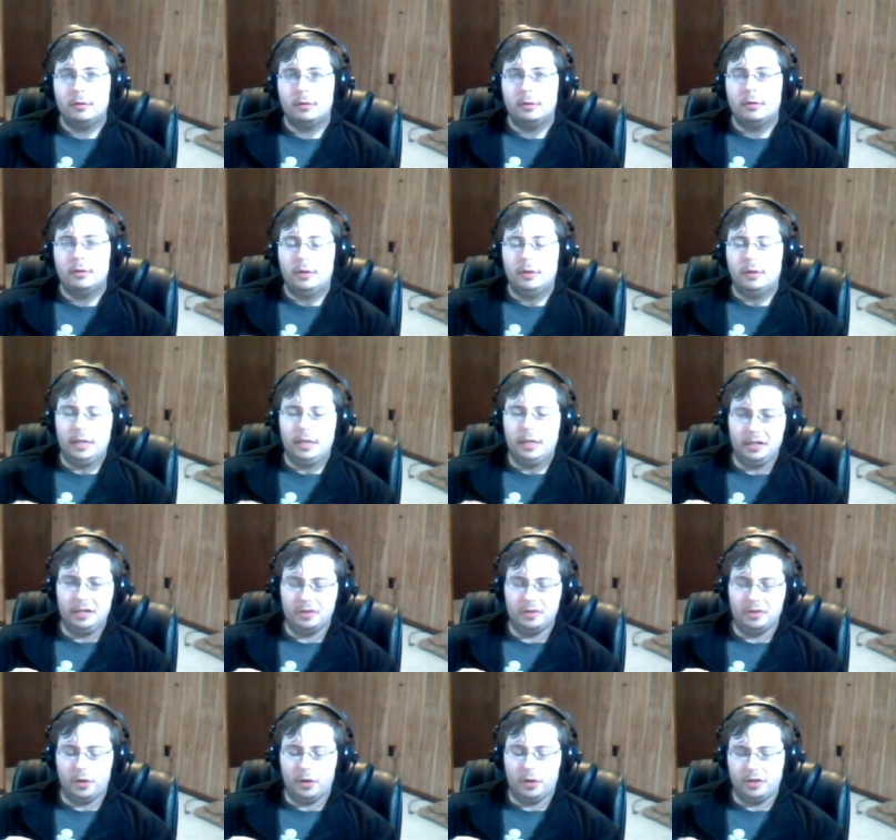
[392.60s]
He's
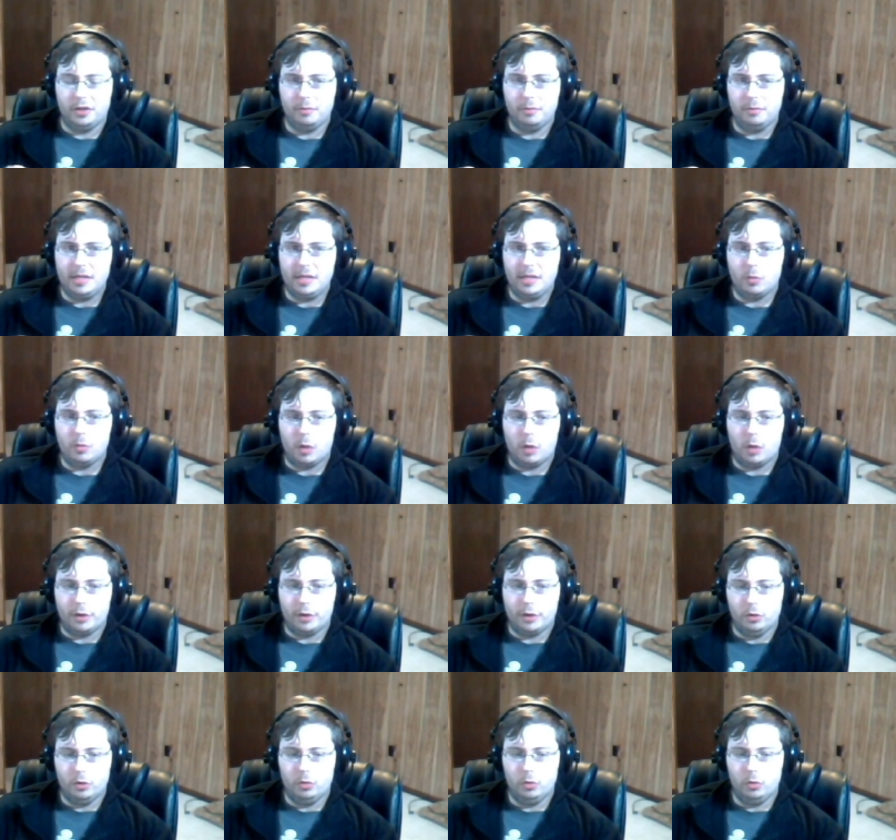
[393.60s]
going to be the one
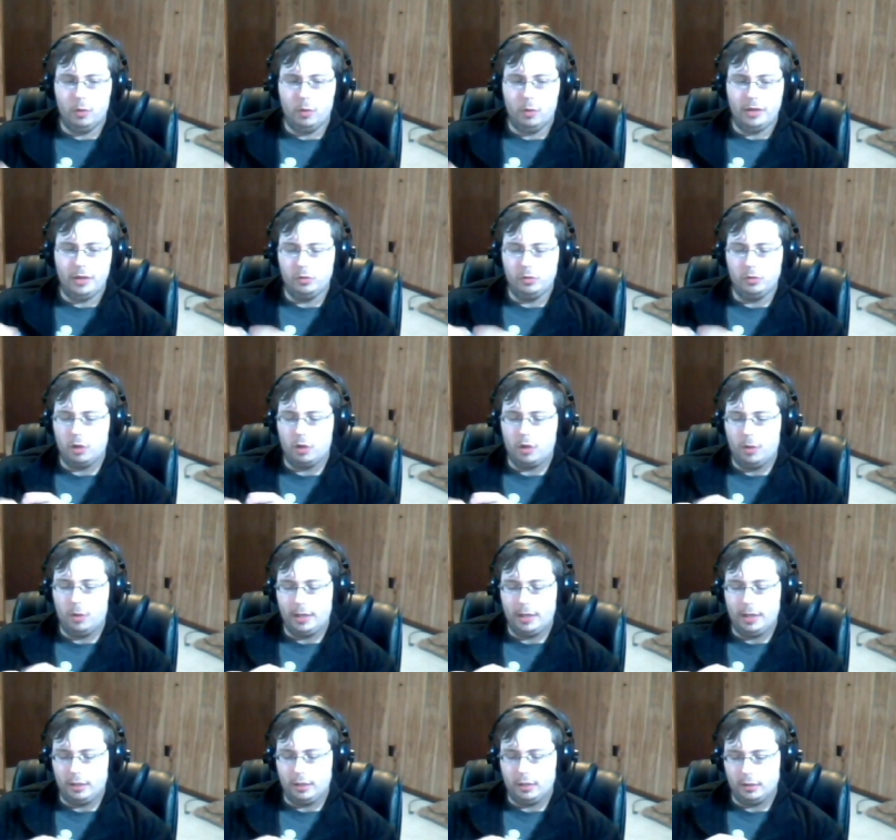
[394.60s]
who, when you go
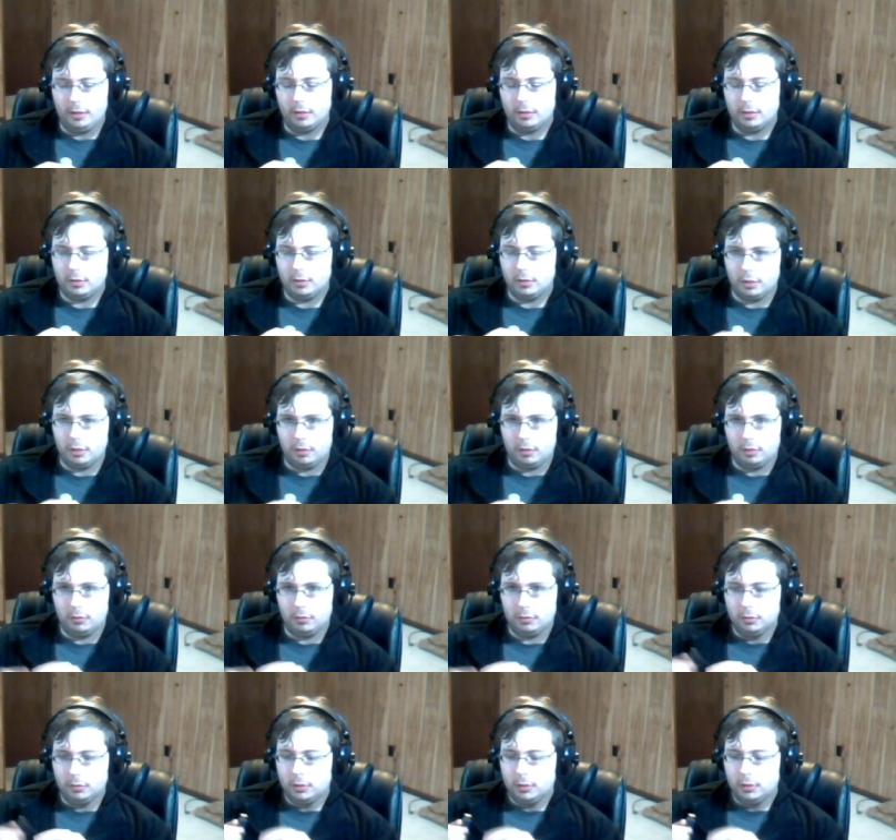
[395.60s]
in and,
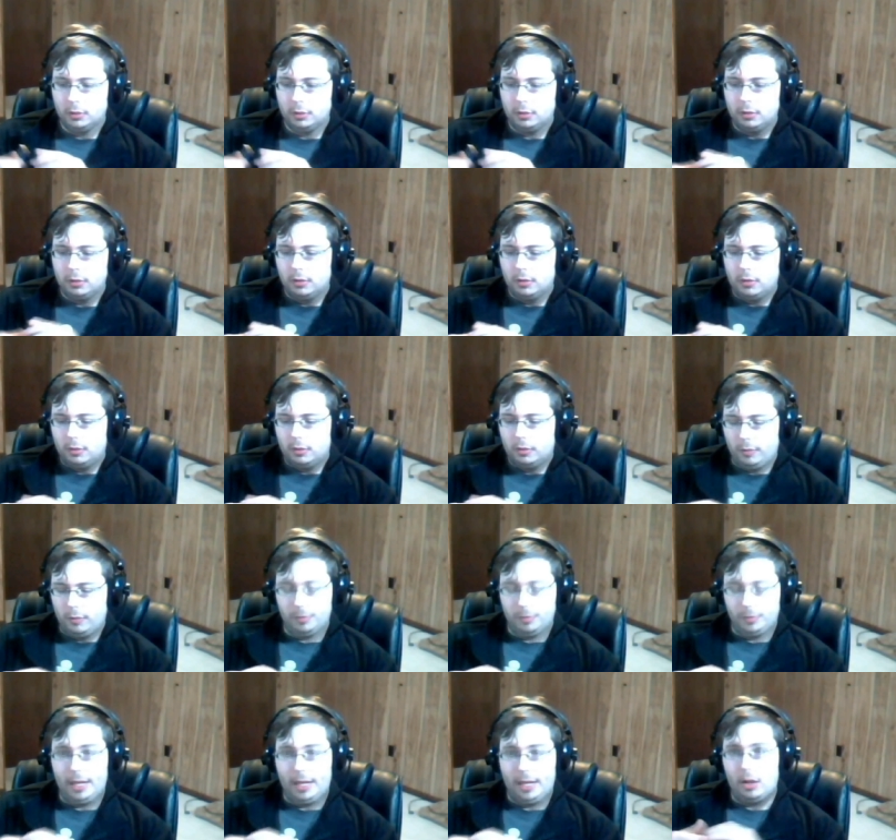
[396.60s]
when you're
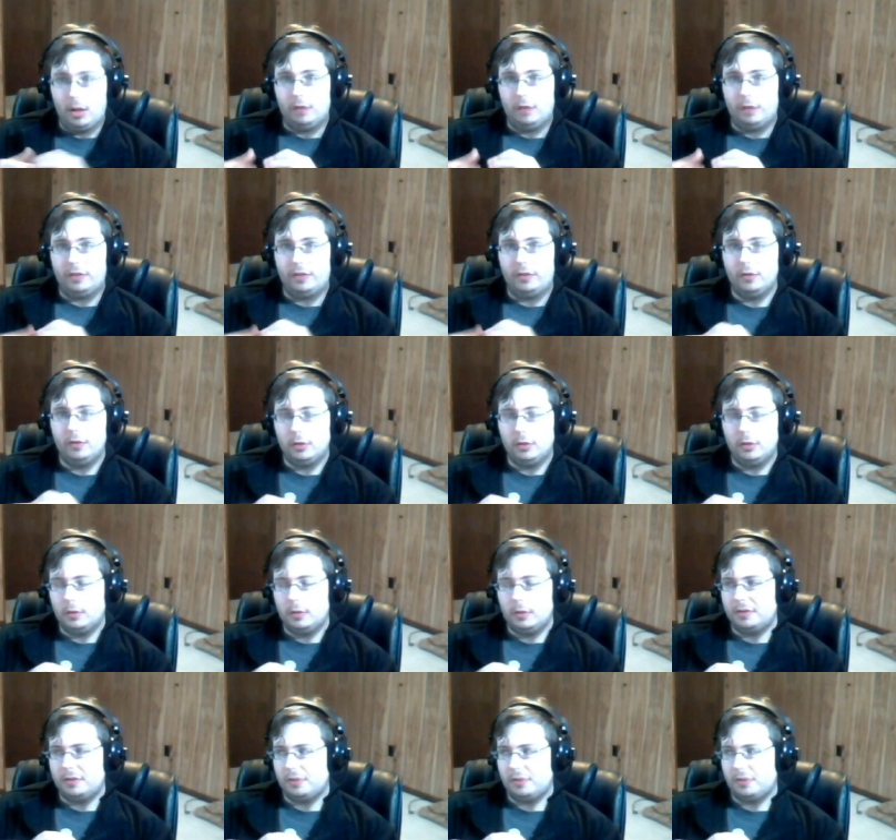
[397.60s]
playing Call of Cthulhu,
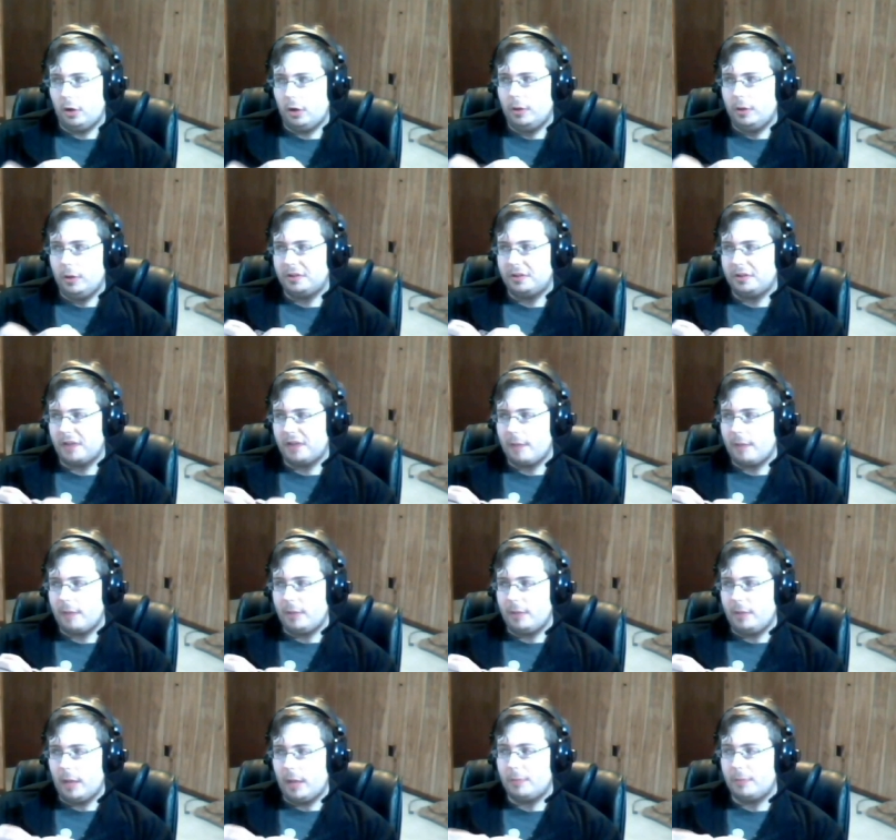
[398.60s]
it's a zombie.
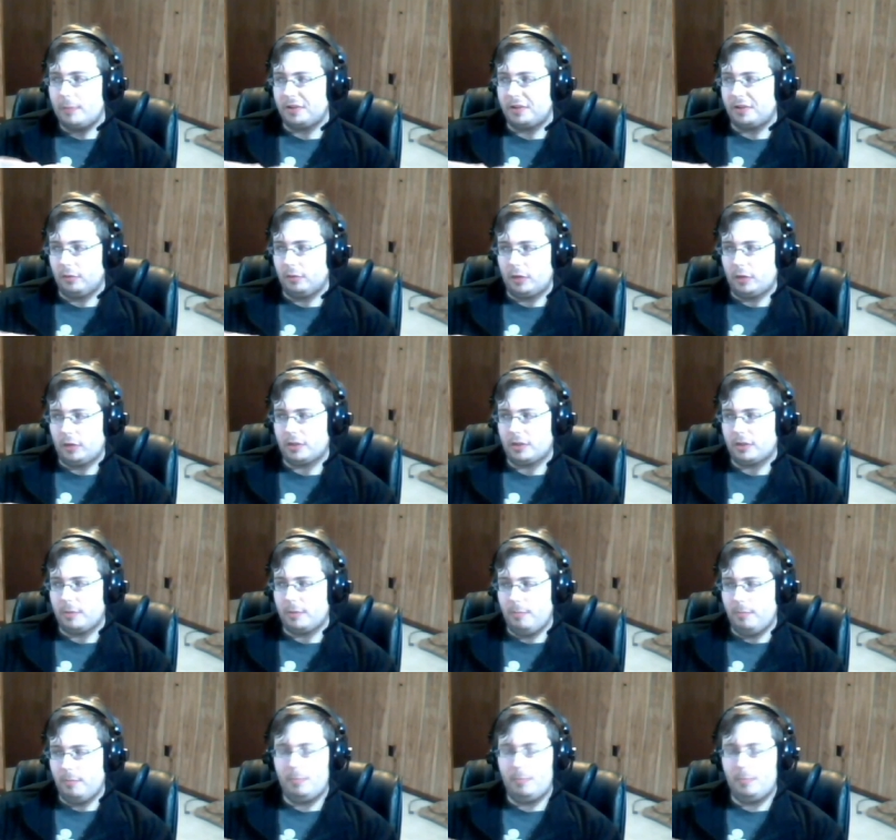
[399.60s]
Well, I'm just going to rush up and
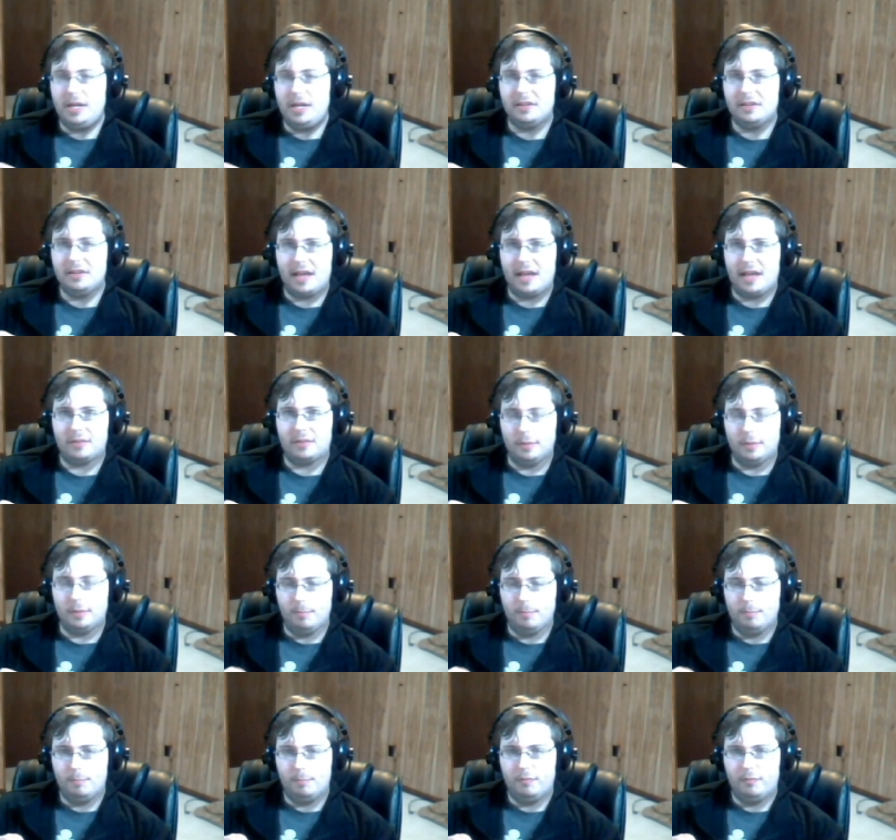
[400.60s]
beat his ass with a
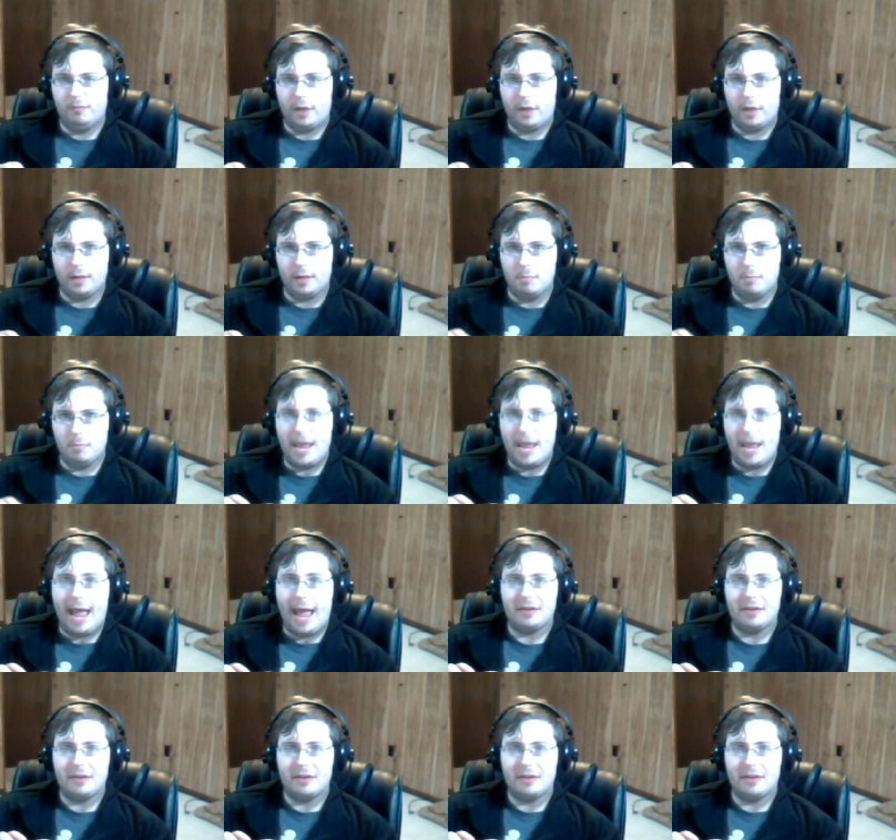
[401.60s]
fucking bat.